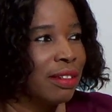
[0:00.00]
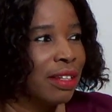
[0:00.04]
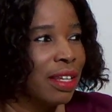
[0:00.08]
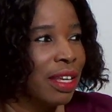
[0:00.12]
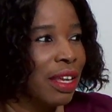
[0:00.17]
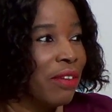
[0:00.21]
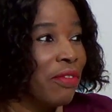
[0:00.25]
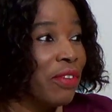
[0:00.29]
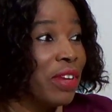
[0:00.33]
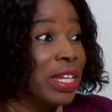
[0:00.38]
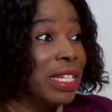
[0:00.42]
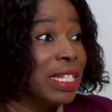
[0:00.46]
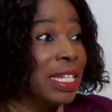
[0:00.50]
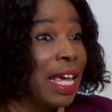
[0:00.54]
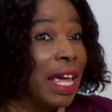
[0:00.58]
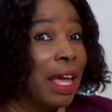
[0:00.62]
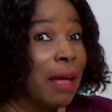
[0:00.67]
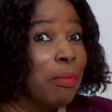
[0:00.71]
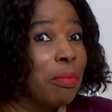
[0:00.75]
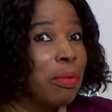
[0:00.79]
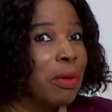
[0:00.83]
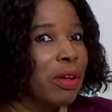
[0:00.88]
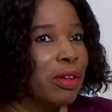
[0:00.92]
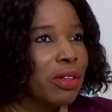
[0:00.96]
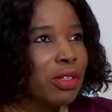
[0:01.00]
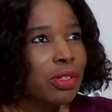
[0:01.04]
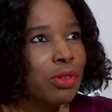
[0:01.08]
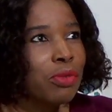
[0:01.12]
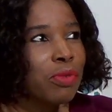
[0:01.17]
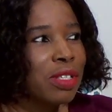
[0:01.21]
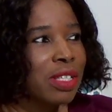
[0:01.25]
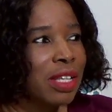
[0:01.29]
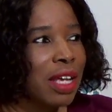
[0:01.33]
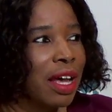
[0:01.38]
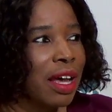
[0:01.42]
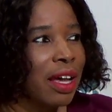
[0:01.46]
Mm -hmm. Mm -hmm. You mm-hmm. have
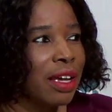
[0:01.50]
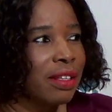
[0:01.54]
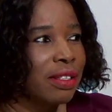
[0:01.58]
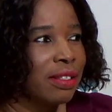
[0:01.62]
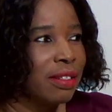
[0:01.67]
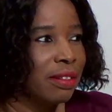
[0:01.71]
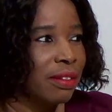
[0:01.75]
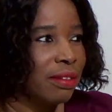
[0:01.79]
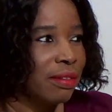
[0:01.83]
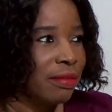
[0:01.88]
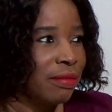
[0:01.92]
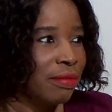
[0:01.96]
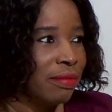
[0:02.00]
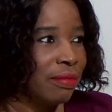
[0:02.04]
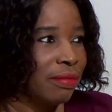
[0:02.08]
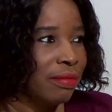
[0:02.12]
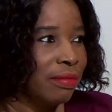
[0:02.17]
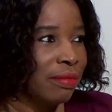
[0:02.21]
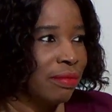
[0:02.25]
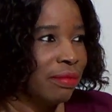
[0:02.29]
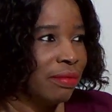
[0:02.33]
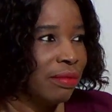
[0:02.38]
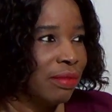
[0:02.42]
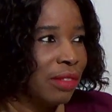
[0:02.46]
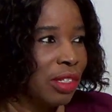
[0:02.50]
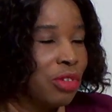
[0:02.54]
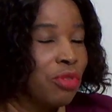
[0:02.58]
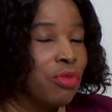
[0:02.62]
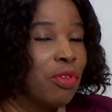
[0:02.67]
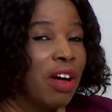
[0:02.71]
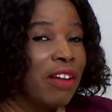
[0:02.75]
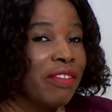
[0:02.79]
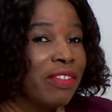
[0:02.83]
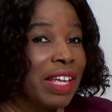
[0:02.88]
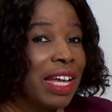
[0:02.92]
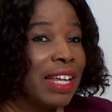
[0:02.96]
that in the Christian
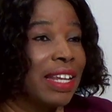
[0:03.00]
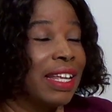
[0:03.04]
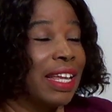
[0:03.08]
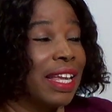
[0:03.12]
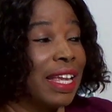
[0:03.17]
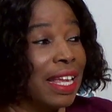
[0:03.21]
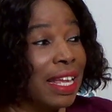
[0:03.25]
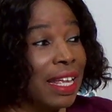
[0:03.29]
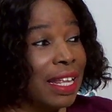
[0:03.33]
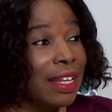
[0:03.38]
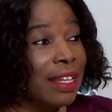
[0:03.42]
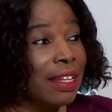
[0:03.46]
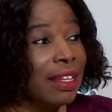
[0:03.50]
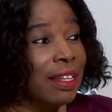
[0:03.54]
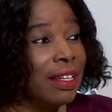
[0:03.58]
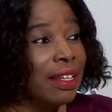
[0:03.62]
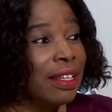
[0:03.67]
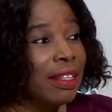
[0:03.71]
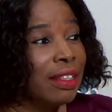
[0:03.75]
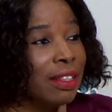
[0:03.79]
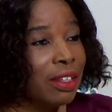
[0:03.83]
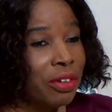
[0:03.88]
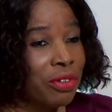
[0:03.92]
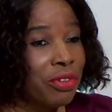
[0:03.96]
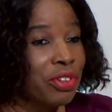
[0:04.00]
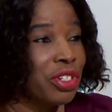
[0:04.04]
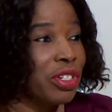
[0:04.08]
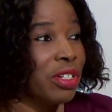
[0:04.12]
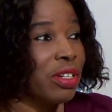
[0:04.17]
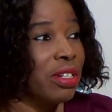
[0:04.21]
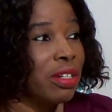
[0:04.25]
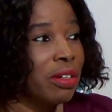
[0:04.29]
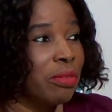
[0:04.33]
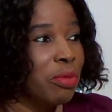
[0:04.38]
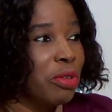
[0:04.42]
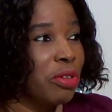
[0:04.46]
community.
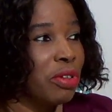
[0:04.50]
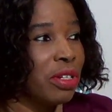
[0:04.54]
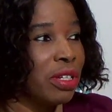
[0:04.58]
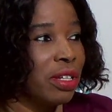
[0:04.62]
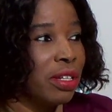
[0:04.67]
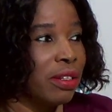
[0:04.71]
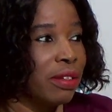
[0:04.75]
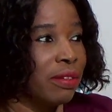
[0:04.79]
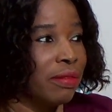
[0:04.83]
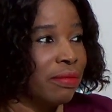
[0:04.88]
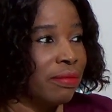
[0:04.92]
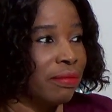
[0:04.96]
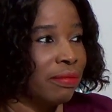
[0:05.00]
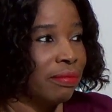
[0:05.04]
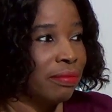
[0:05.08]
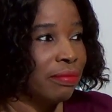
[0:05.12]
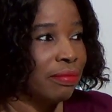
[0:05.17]
Mm-hmm. So, you know?